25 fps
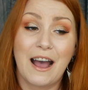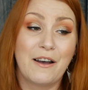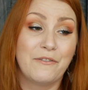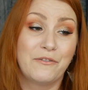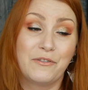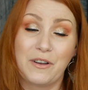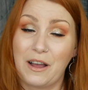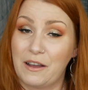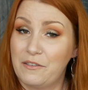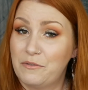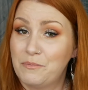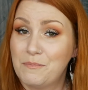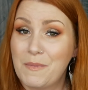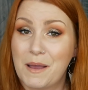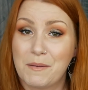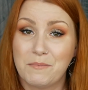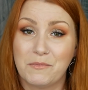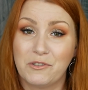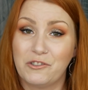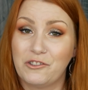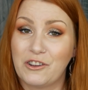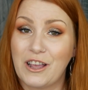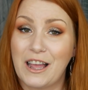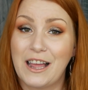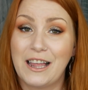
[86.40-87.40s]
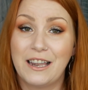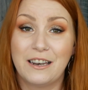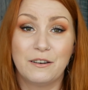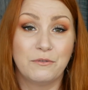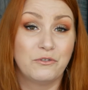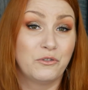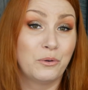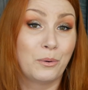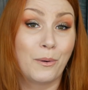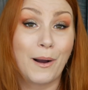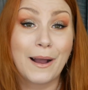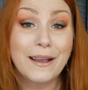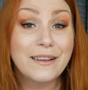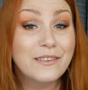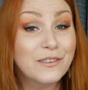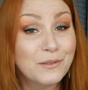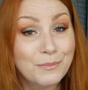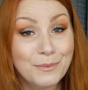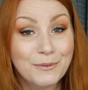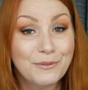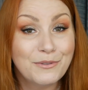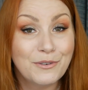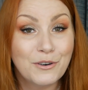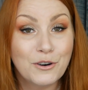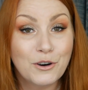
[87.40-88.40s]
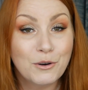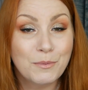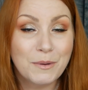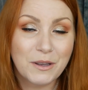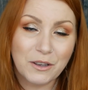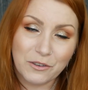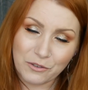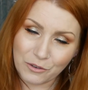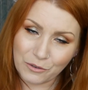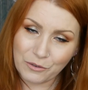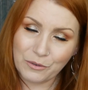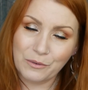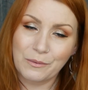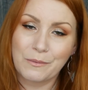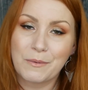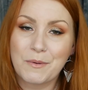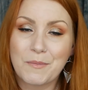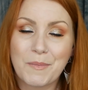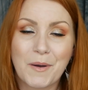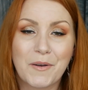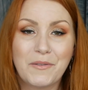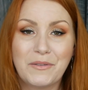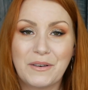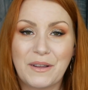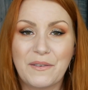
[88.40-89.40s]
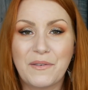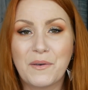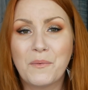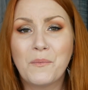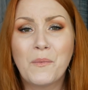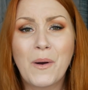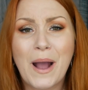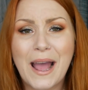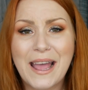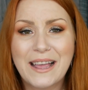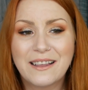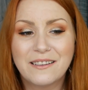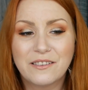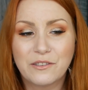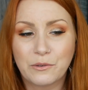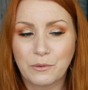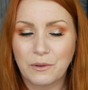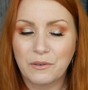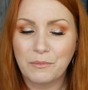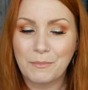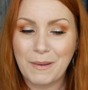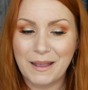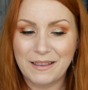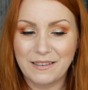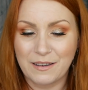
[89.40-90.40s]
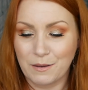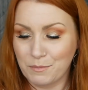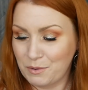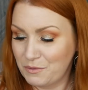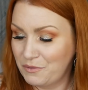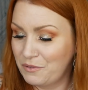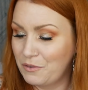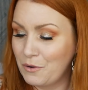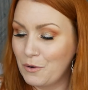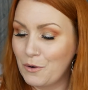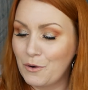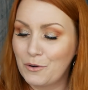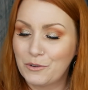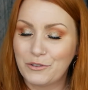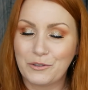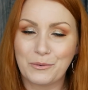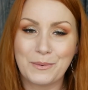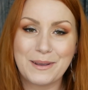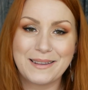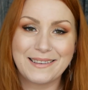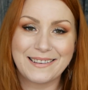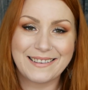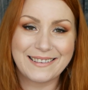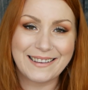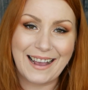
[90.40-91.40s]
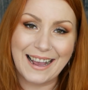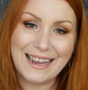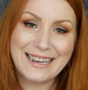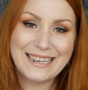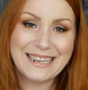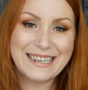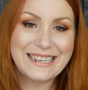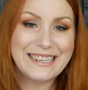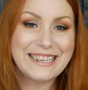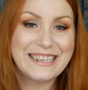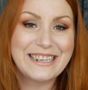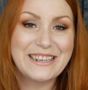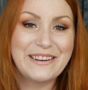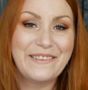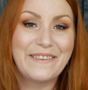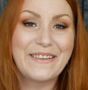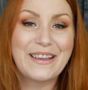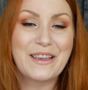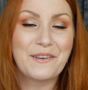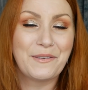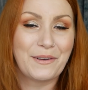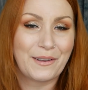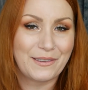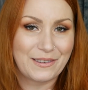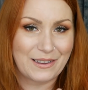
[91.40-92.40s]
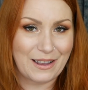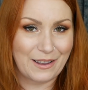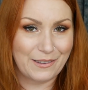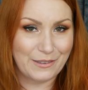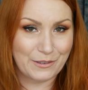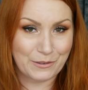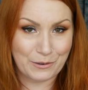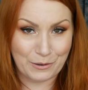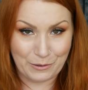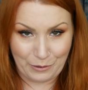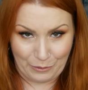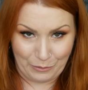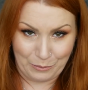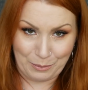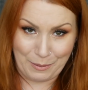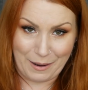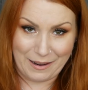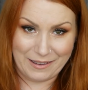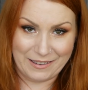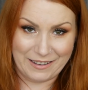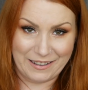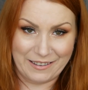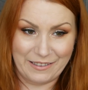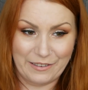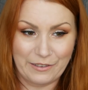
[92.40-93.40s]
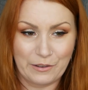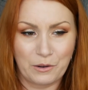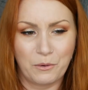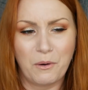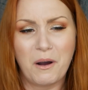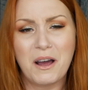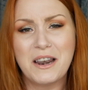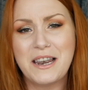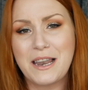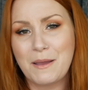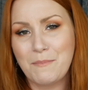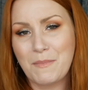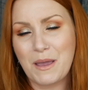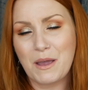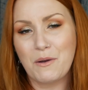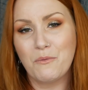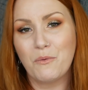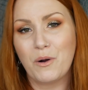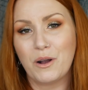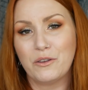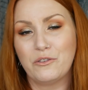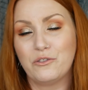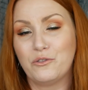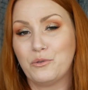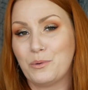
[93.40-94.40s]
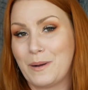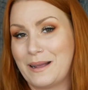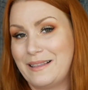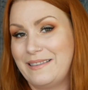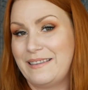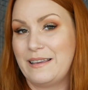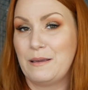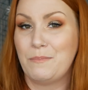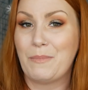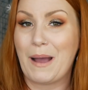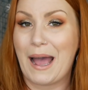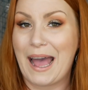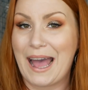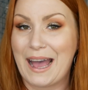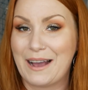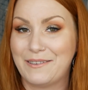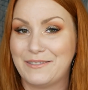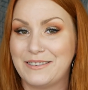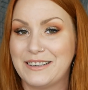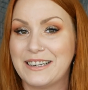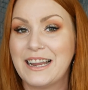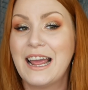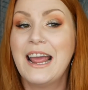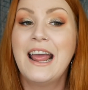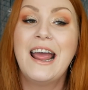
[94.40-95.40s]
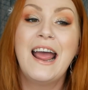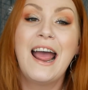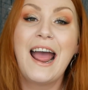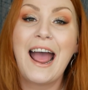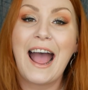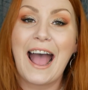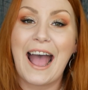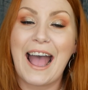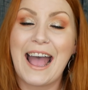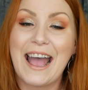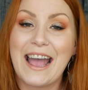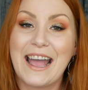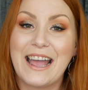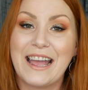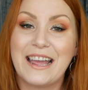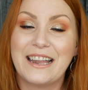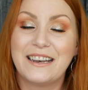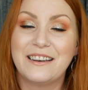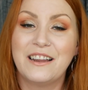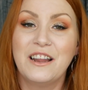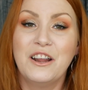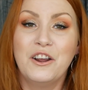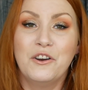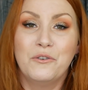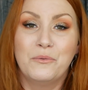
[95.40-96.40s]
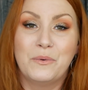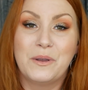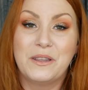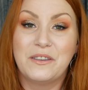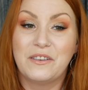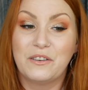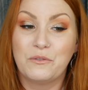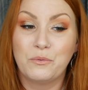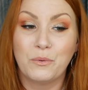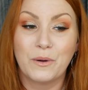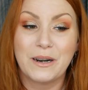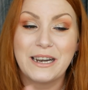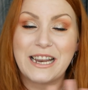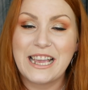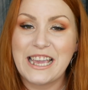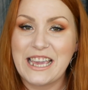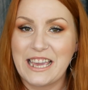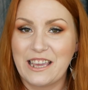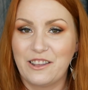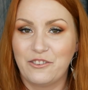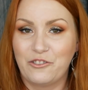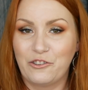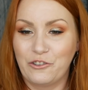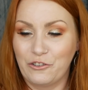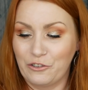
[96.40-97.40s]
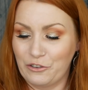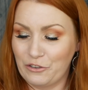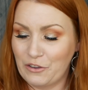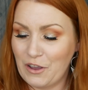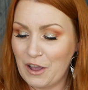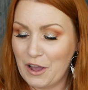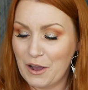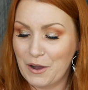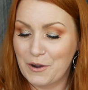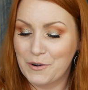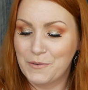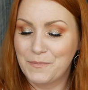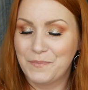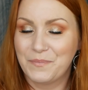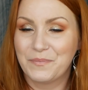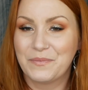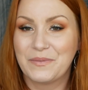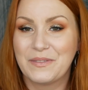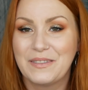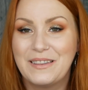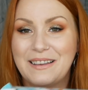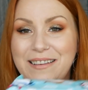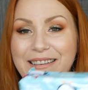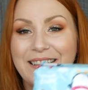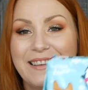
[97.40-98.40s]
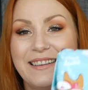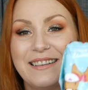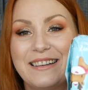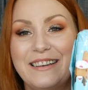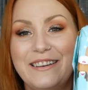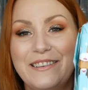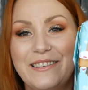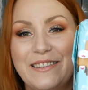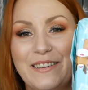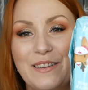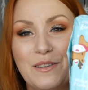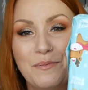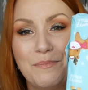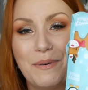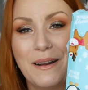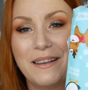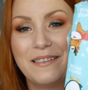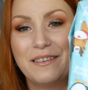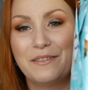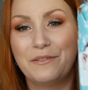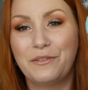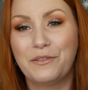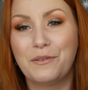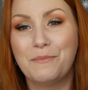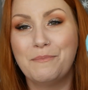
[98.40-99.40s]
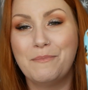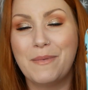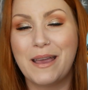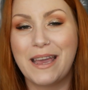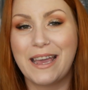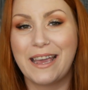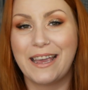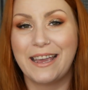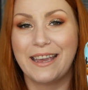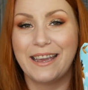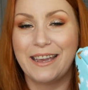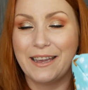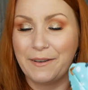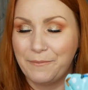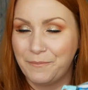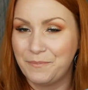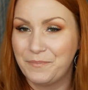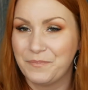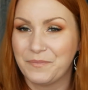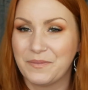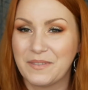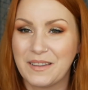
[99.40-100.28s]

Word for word: I've, I've met Michelle twice before because obviously we both live in Wales, so we've met up before. So we decided to give ourselves Christmas presents. So our limit was £20 and we did one each. So this is Lucy's present for me.